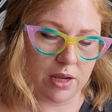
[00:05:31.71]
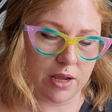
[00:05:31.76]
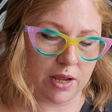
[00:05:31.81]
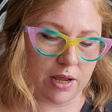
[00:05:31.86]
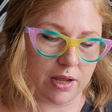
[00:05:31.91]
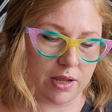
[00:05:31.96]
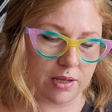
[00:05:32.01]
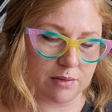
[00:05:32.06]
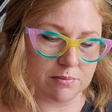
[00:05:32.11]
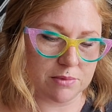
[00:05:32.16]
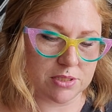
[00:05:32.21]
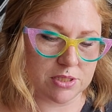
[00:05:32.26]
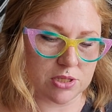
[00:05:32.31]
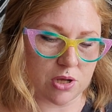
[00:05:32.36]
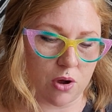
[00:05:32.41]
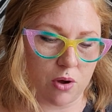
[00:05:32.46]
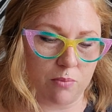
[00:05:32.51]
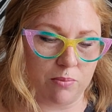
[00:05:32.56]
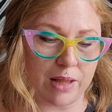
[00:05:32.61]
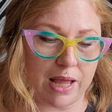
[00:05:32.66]
Um,
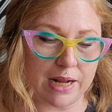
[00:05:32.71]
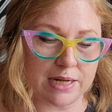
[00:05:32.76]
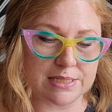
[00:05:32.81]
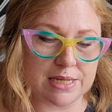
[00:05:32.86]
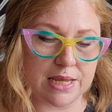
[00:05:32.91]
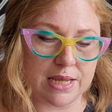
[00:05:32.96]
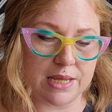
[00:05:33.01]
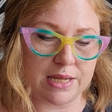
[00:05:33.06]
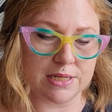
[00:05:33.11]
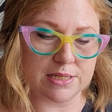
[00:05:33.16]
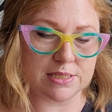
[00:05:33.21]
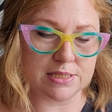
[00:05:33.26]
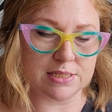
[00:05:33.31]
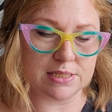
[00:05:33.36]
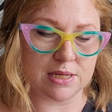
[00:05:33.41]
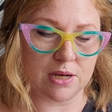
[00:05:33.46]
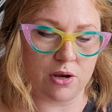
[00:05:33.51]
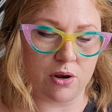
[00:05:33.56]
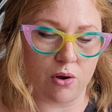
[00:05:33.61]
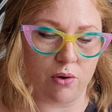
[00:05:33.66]
so black tea
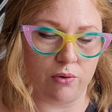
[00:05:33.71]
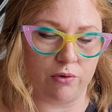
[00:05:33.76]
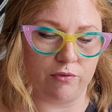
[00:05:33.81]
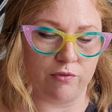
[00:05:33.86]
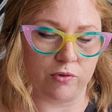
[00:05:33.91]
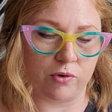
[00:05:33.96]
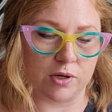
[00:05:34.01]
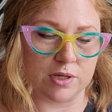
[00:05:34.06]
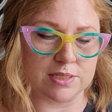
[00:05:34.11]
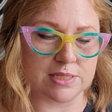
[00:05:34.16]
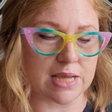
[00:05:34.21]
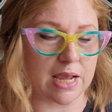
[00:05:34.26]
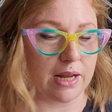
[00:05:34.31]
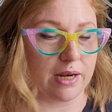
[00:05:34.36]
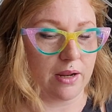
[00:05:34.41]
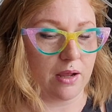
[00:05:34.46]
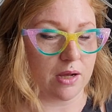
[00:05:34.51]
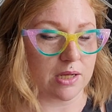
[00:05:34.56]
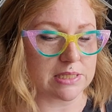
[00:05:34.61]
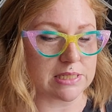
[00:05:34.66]
is known for its
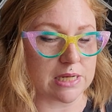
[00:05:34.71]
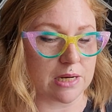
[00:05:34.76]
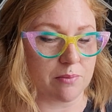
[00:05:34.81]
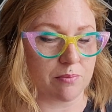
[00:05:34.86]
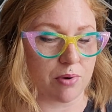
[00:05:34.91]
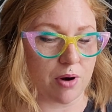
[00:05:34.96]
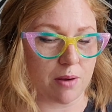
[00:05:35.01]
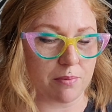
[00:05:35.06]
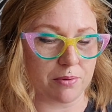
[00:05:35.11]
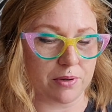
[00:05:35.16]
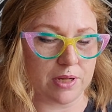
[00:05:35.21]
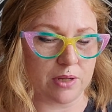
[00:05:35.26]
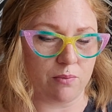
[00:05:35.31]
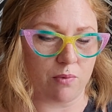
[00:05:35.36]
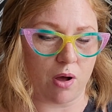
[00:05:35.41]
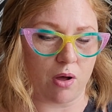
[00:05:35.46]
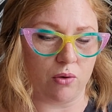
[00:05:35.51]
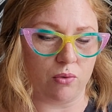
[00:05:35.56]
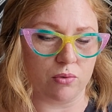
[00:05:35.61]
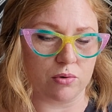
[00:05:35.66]
antioxidant property,
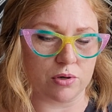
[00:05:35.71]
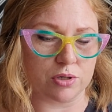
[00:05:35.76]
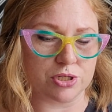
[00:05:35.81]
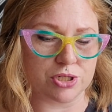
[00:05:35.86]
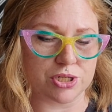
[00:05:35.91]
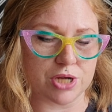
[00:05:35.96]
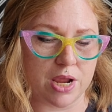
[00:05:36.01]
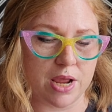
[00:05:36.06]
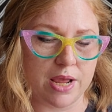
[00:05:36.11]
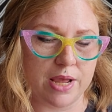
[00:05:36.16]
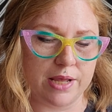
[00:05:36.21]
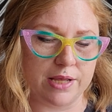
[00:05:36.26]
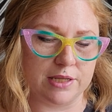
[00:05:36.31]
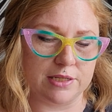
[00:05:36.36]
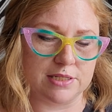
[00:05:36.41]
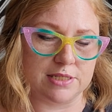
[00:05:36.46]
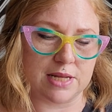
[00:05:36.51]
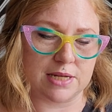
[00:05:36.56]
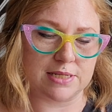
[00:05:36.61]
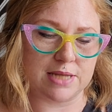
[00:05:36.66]
while orange
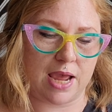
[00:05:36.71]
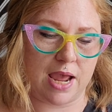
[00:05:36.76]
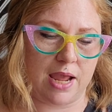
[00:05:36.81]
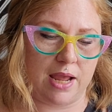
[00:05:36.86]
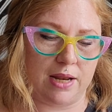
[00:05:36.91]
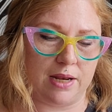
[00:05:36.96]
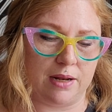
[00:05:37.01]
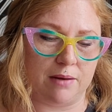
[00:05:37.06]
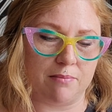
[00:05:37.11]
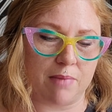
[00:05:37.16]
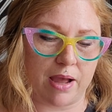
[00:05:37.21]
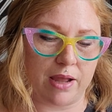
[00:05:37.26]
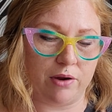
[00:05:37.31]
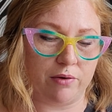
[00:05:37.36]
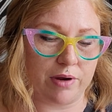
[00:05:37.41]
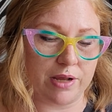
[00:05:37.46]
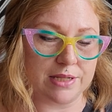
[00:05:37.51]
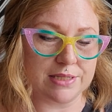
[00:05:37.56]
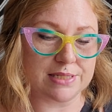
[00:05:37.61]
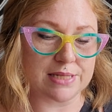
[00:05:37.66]
is said to aid in
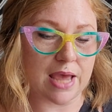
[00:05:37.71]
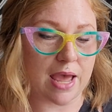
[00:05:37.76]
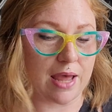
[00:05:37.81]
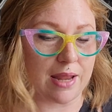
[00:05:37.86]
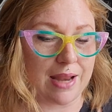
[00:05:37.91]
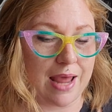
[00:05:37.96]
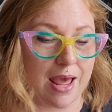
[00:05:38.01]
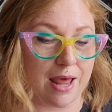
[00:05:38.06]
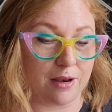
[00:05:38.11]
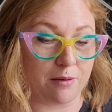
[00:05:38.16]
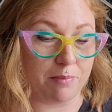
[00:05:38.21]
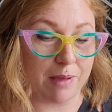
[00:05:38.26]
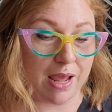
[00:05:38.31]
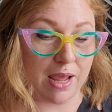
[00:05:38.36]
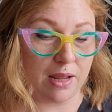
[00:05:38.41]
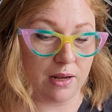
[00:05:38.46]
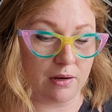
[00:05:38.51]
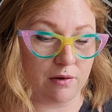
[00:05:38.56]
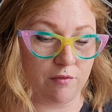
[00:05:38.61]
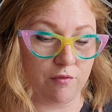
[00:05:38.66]
migraines and head
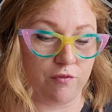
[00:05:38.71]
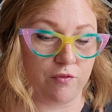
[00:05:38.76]
pain.